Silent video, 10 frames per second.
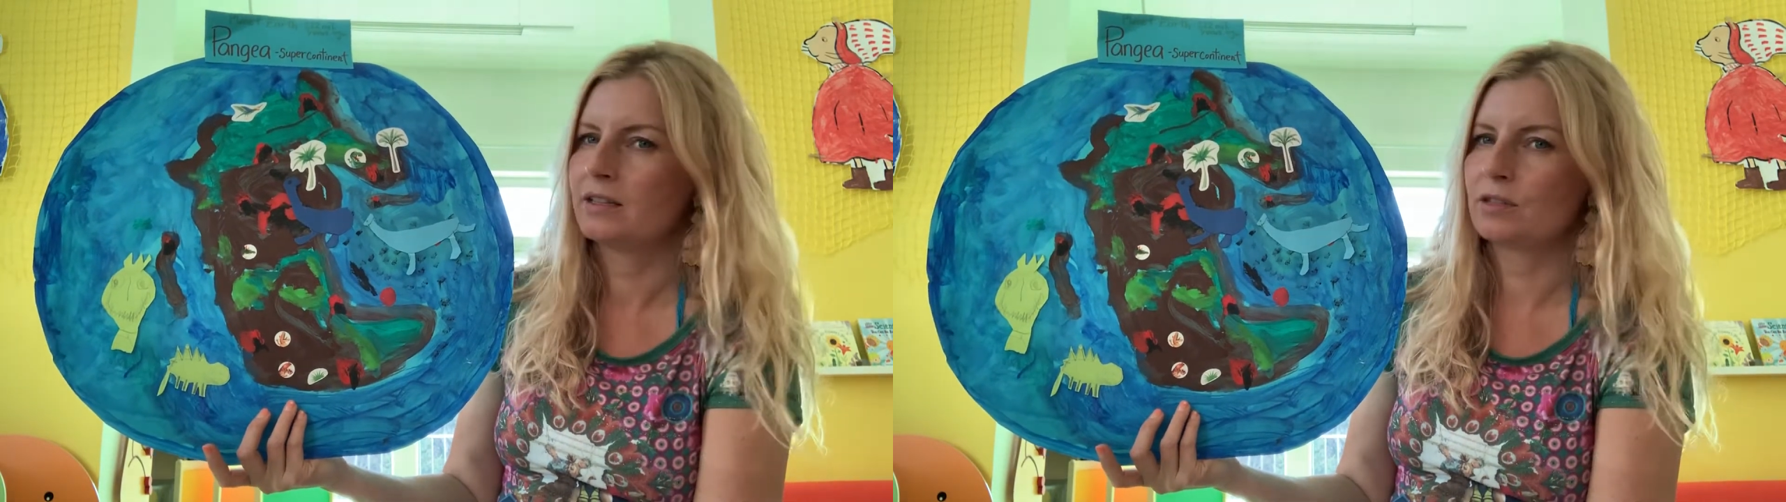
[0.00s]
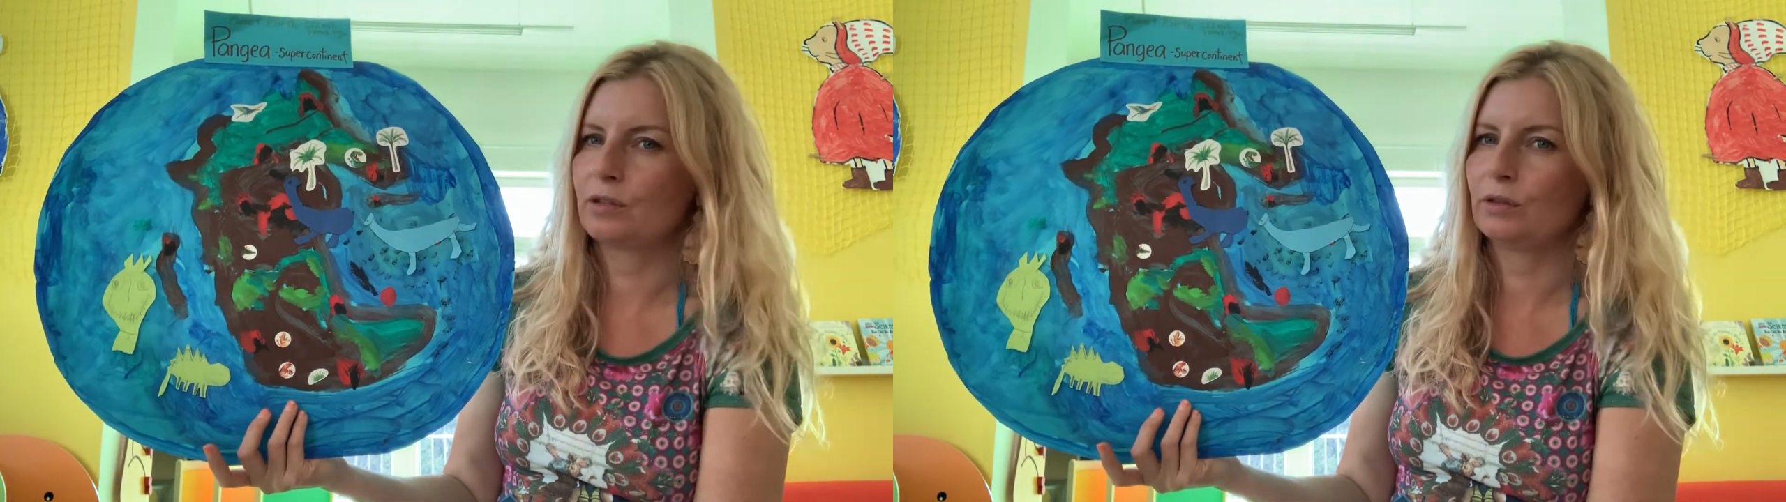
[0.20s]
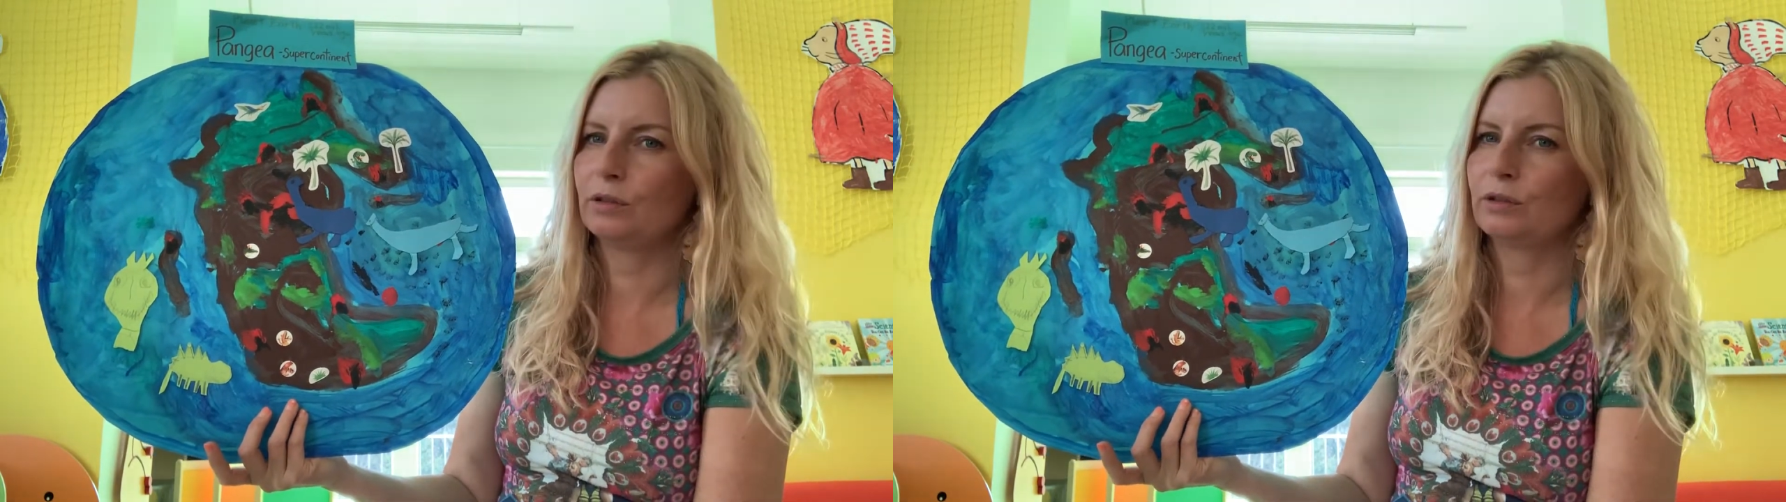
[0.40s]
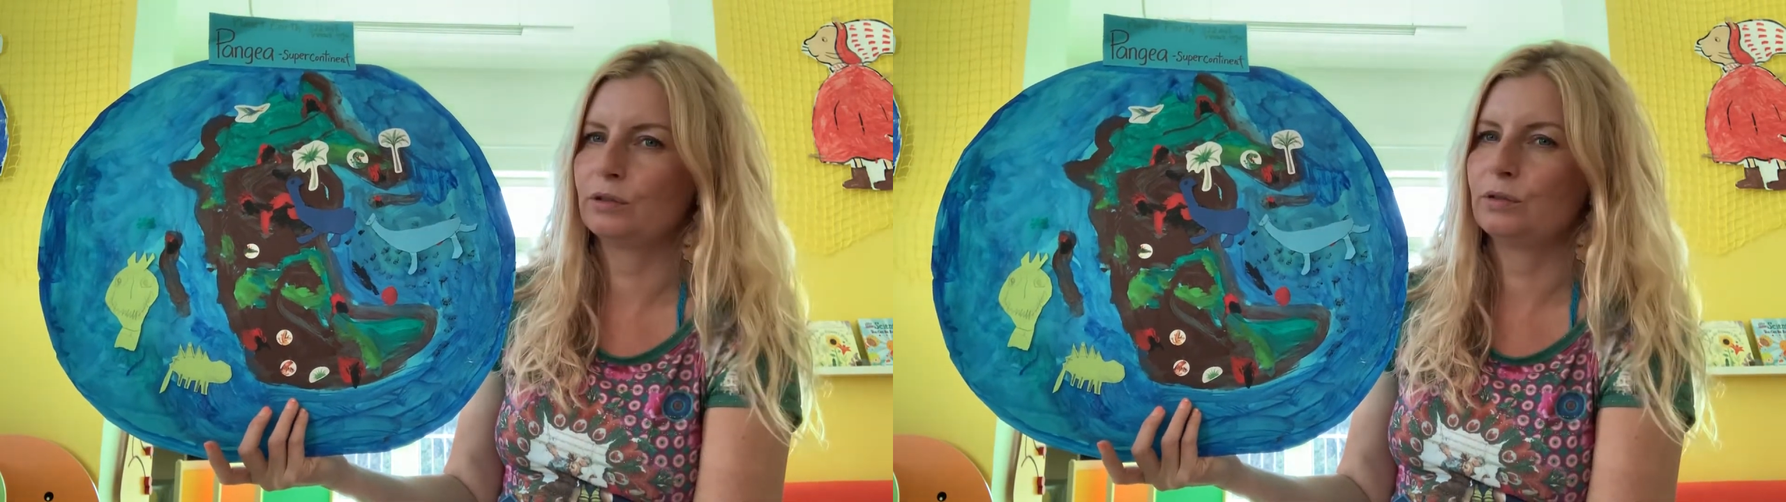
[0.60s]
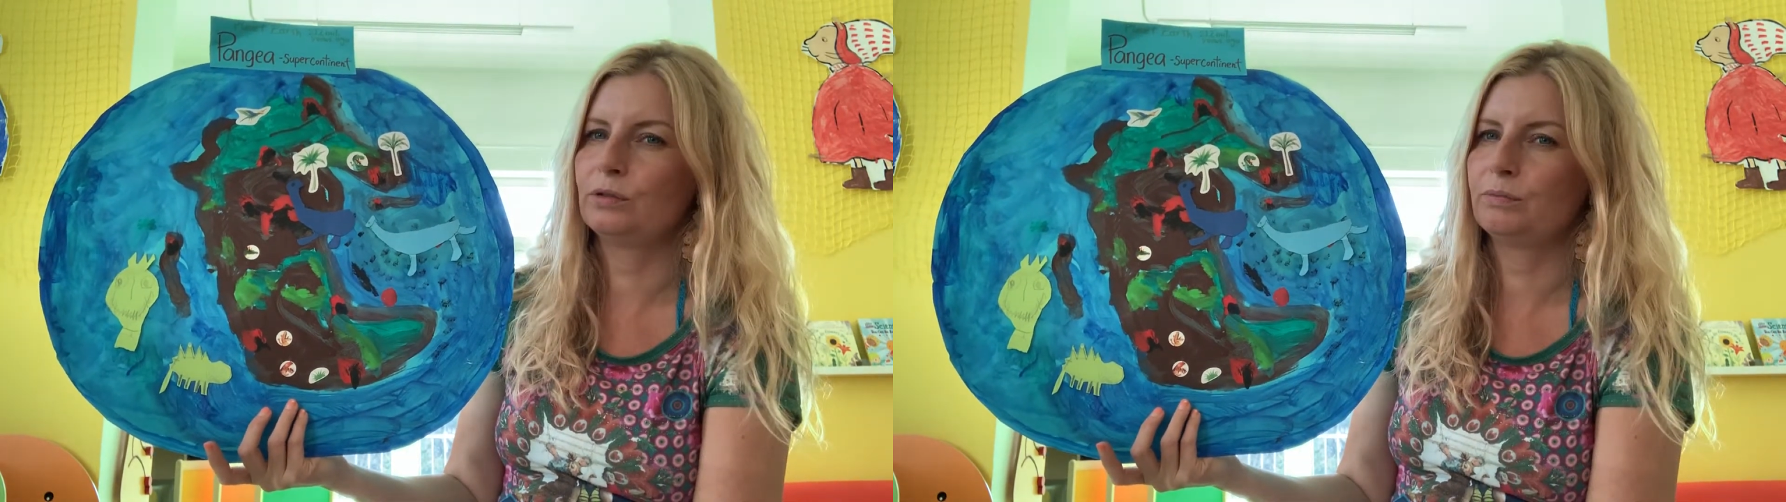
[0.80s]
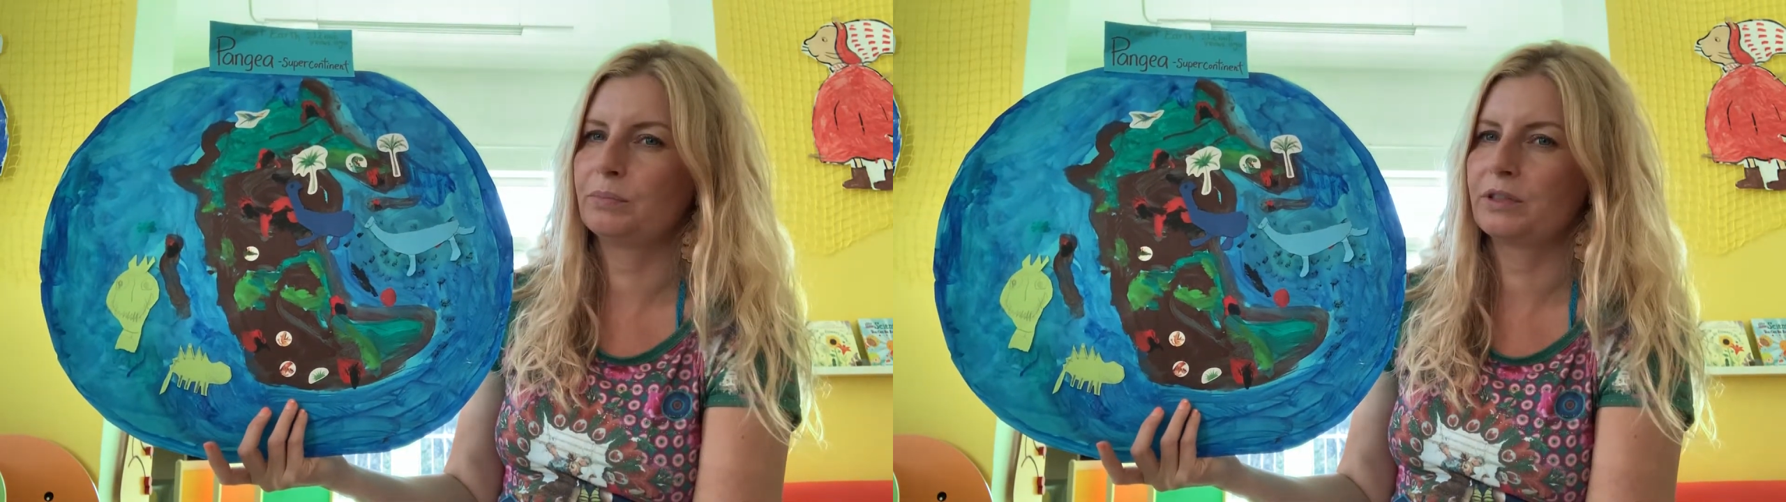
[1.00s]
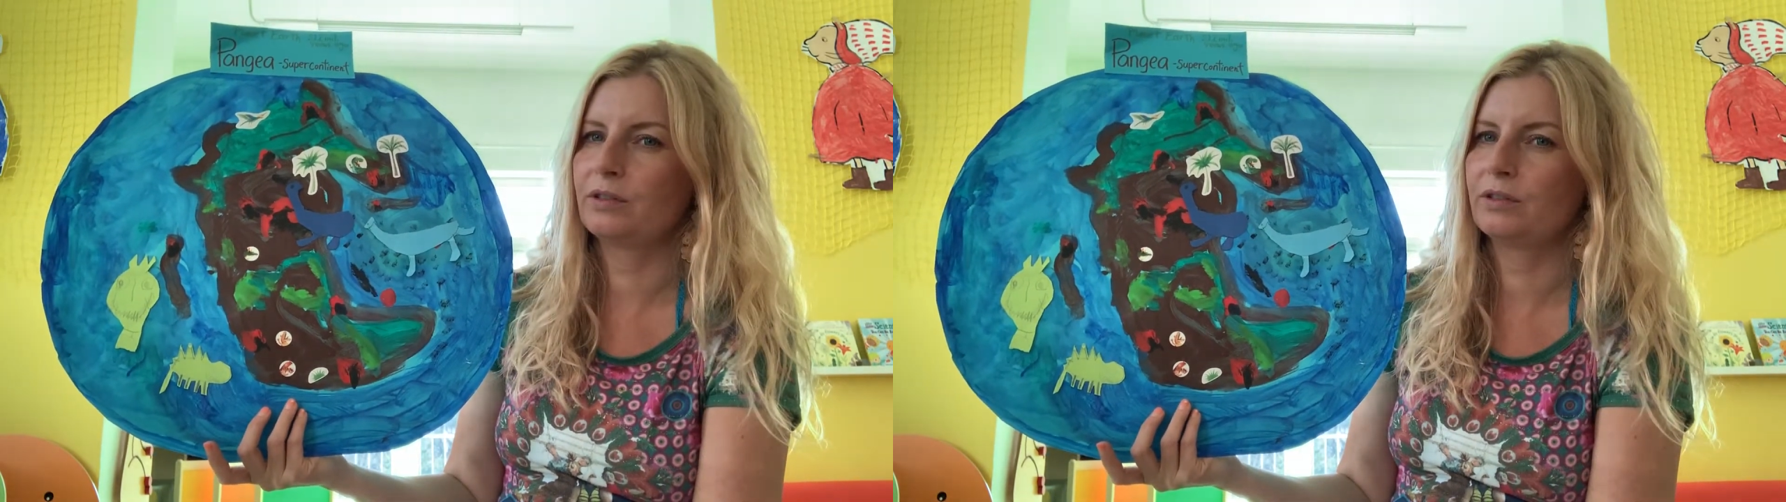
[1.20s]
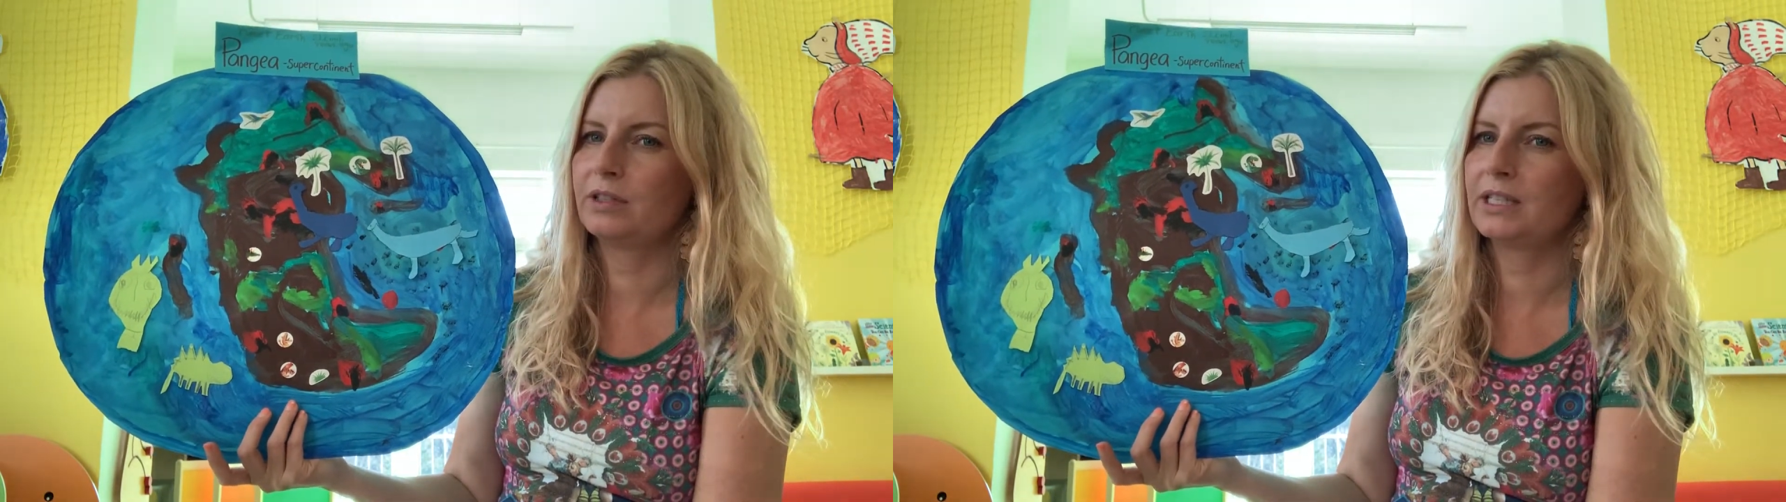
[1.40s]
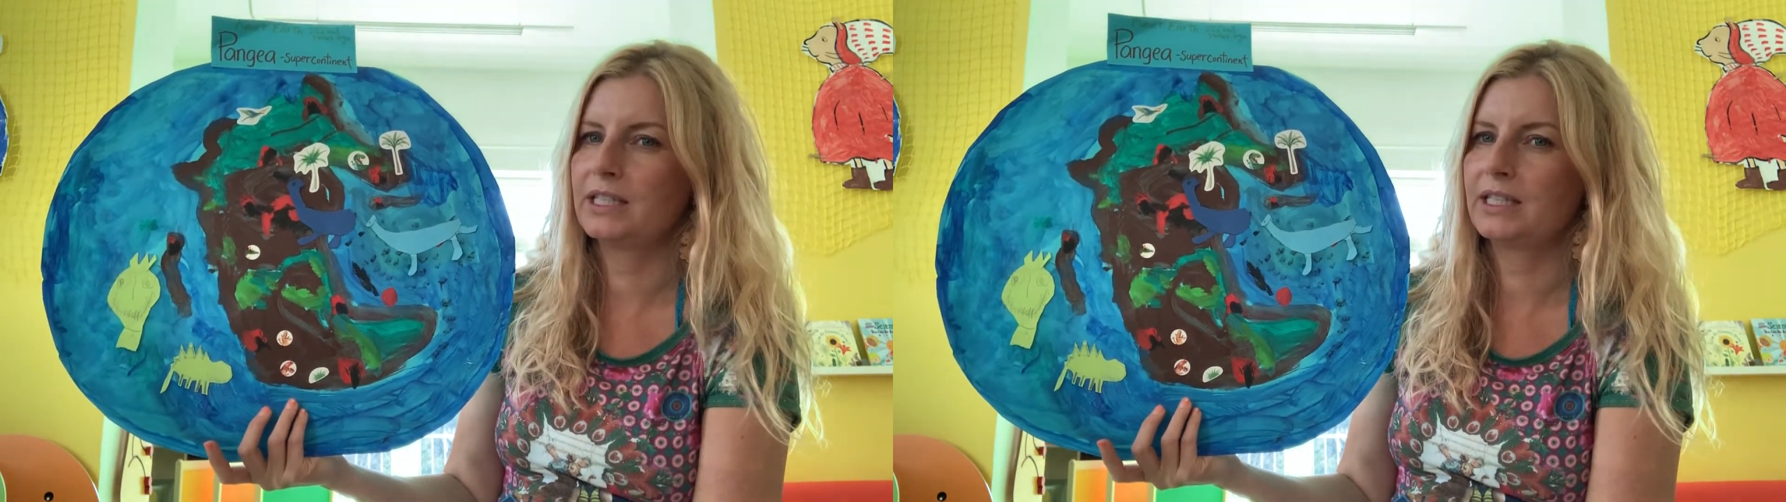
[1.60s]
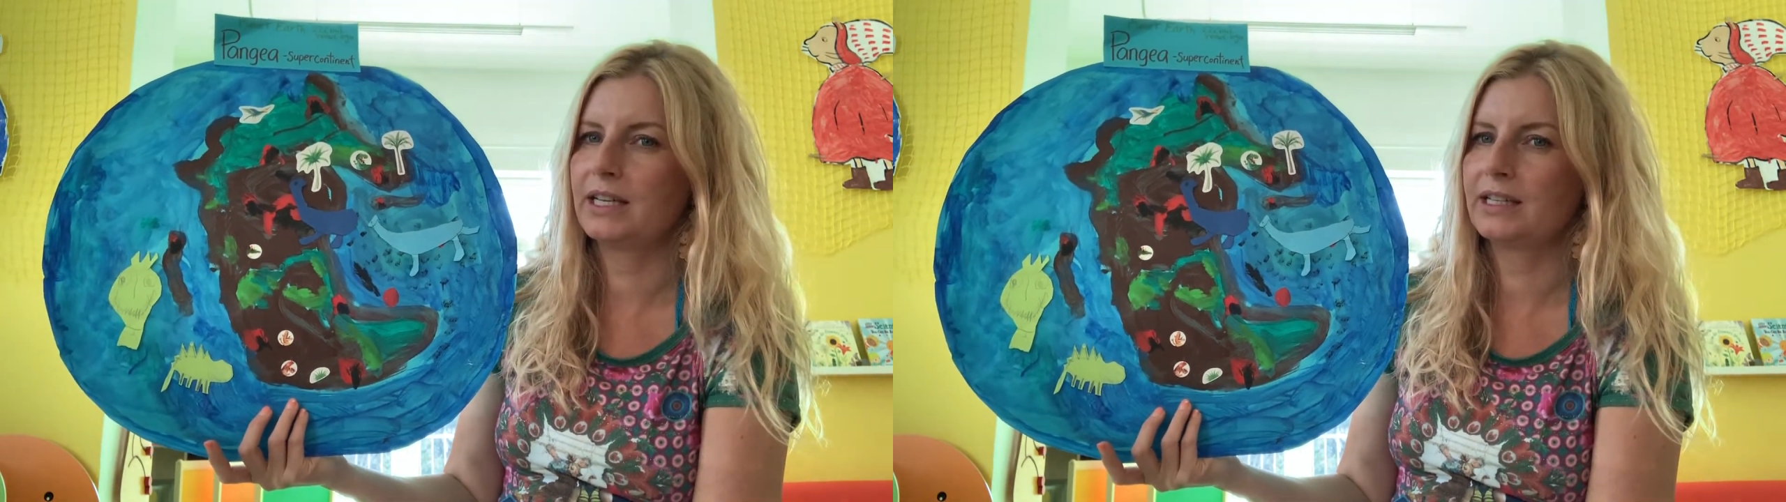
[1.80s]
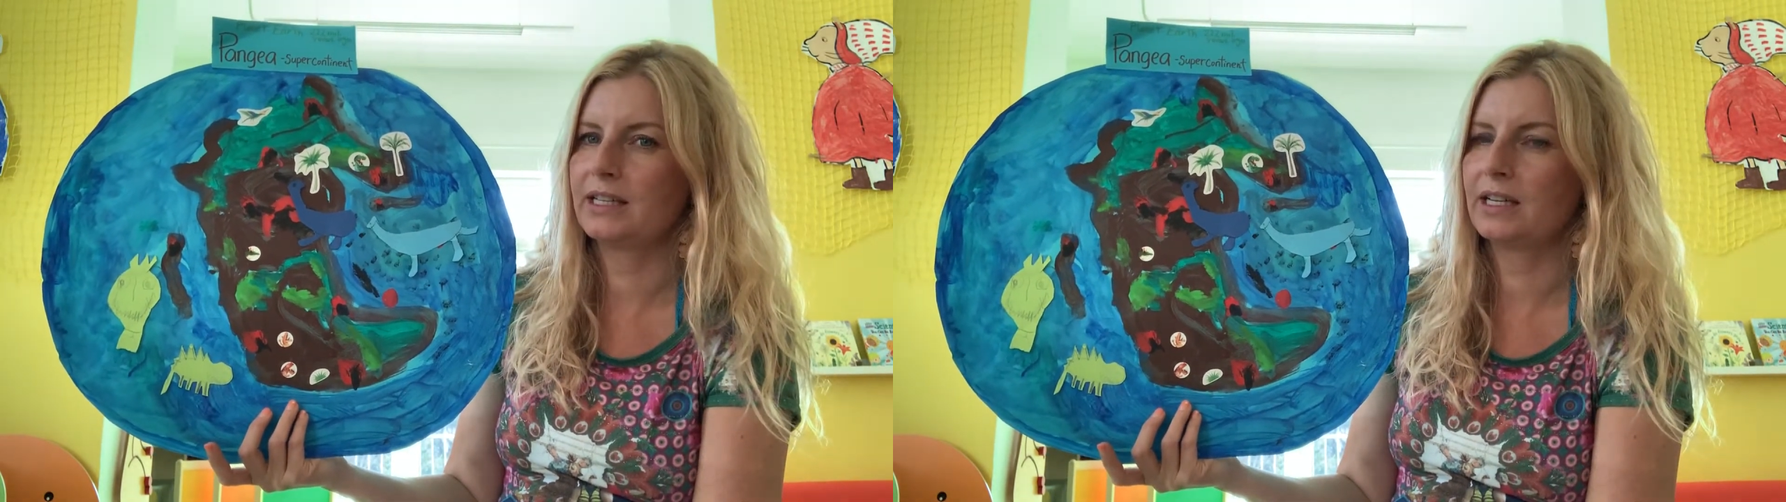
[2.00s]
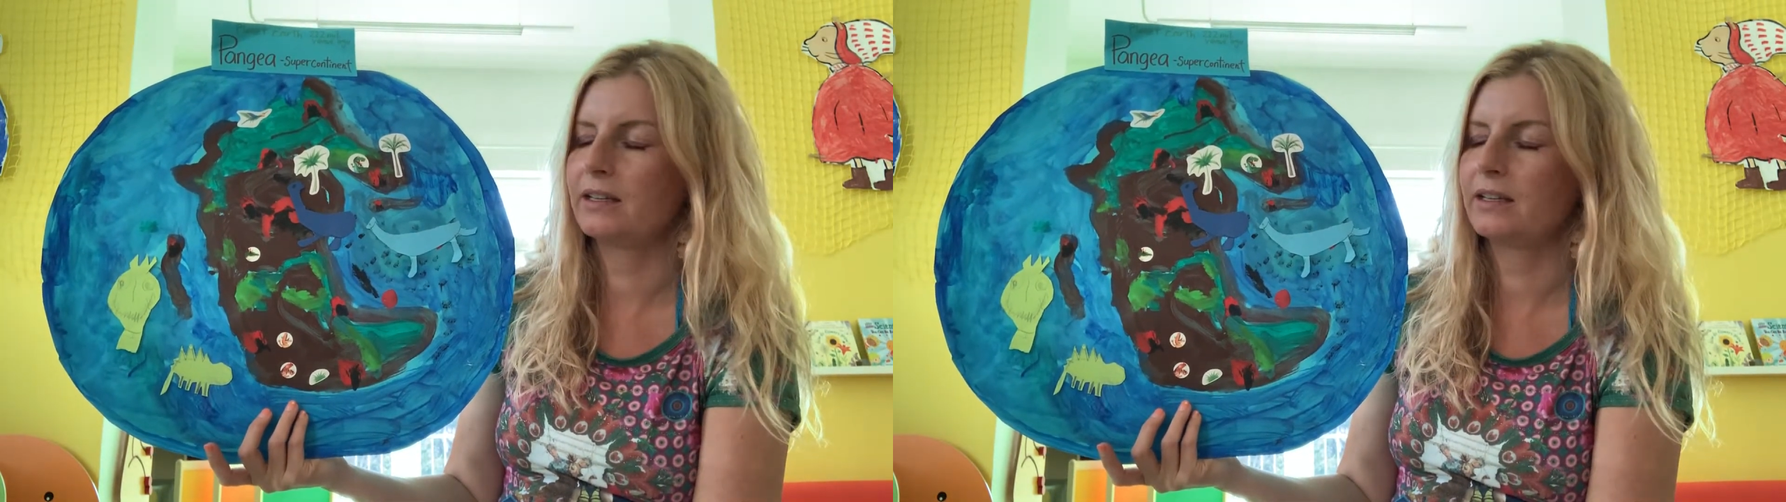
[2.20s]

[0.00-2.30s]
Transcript: It's called supercontinent,